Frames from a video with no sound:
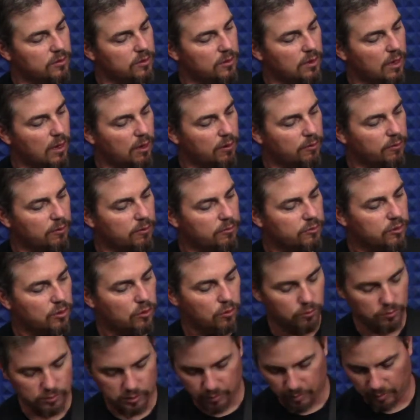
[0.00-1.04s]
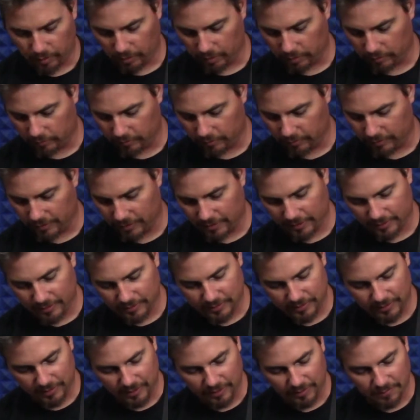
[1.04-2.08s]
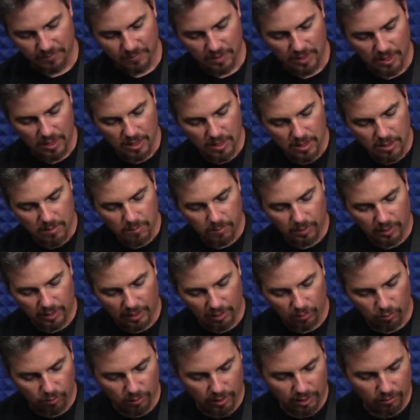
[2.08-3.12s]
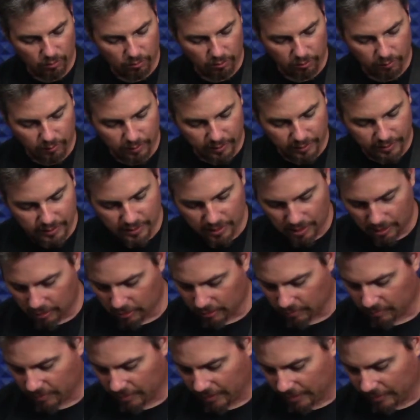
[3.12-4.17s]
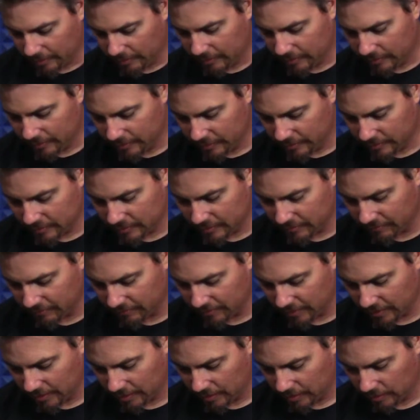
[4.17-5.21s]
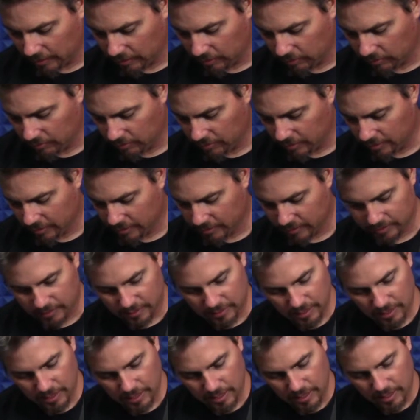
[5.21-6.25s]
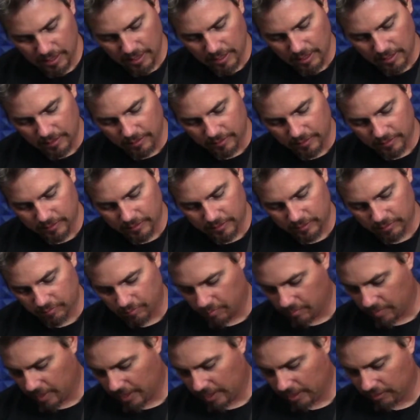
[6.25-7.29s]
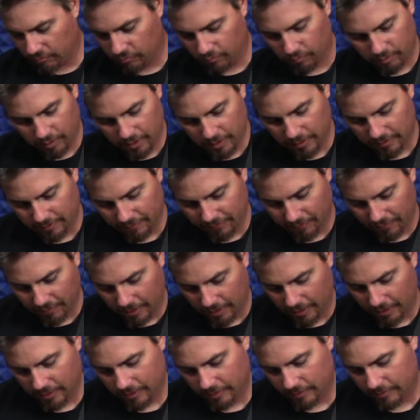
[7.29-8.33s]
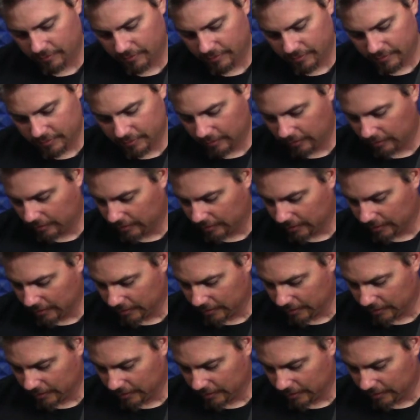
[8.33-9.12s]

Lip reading: all those chords belong to the key of C. But now what I want to really talk about in this video is this main riff right here, this little lead